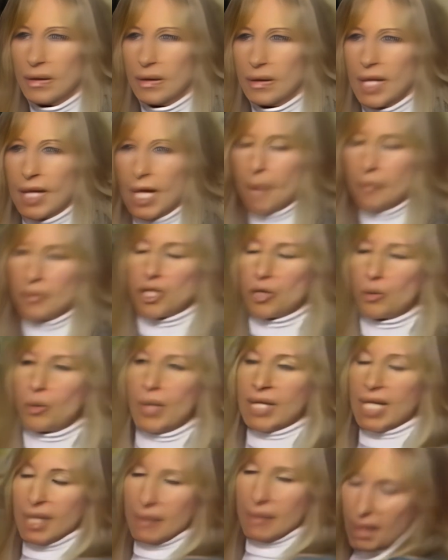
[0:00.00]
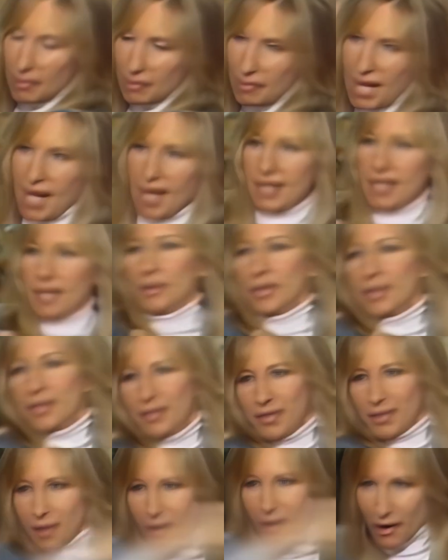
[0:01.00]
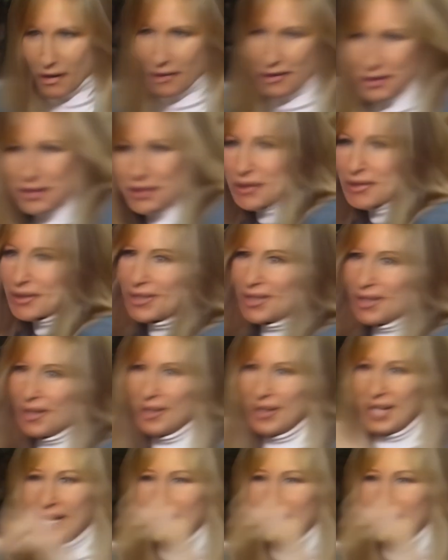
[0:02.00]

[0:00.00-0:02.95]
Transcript: So and I'm swinging my bag with the photographers, you know.